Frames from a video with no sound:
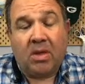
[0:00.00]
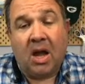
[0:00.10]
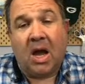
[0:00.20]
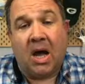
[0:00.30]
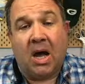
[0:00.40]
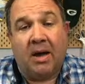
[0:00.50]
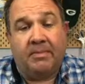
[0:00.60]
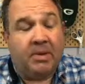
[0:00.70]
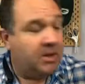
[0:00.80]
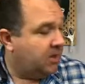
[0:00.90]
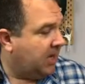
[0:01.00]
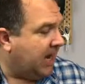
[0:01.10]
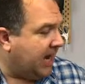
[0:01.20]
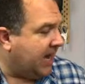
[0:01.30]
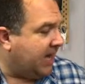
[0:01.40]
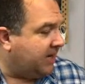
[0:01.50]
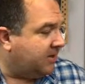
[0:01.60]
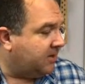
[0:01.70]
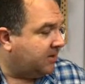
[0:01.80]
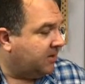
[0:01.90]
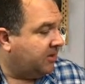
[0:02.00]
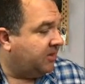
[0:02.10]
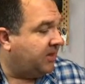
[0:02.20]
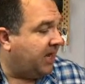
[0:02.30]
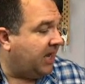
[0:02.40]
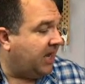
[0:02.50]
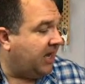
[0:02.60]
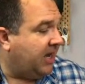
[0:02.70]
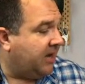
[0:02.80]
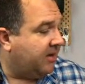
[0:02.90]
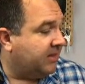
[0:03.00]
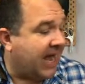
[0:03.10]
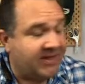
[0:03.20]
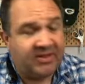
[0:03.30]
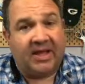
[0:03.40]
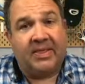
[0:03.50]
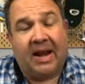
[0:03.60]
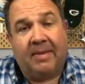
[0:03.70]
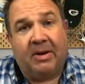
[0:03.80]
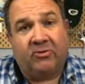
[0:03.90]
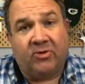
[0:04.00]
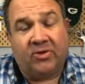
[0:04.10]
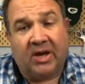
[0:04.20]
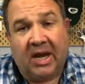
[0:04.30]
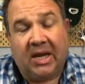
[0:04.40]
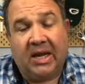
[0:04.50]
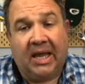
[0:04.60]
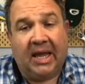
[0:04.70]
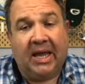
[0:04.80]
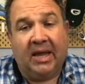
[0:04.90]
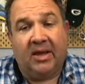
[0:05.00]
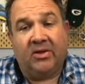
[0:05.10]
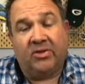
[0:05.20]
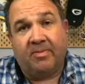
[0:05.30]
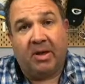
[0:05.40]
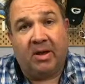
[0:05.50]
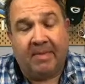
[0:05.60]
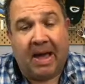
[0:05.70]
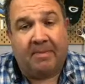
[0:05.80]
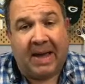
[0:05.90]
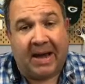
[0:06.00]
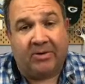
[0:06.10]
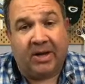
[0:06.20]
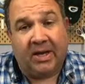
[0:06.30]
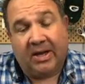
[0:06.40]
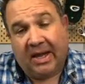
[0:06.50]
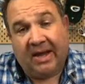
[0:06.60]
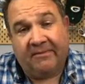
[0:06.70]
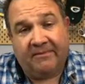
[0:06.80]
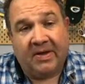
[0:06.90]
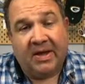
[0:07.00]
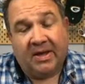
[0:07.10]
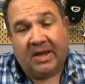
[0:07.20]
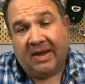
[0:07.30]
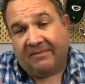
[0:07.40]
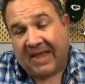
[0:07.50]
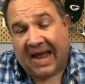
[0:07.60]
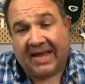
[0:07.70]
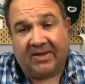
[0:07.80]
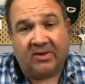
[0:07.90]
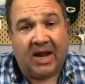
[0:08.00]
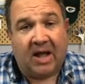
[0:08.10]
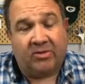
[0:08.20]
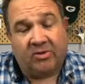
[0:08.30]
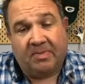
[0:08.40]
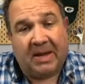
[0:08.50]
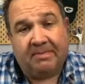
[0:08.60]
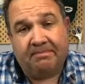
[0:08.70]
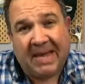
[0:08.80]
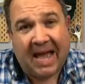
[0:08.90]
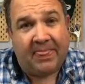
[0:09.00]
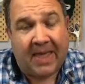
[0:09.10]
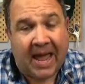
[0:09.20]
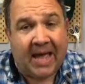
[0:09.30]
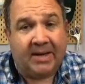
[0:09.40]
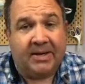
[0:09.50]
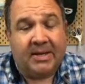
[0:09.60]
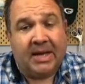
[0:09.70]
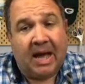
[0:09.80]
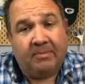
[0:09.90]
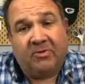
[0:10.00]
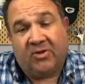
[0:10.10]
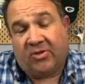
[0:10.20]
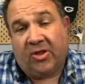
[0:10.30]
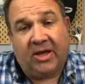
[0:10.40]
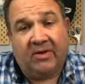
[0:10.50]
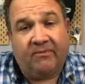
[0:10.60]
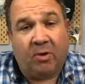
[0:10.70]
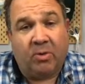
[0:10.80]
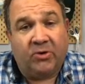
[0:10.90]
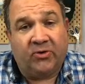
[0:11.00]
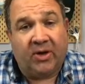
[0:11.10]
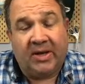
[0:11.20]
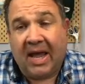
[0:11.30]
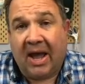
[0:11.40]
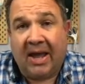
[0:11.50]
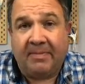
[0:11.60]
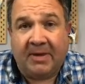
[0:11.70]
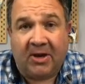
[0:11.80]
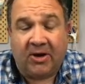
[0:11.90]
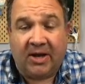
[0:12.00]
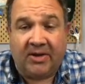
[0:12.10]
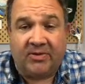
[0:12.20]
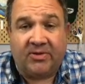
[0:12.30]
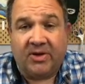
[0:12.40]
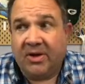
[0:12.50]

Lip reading: And The last thing that I'm interested in is the million mile battery, if that gets announced. But beyond that, I'm just looking forward to it. Now, I am curious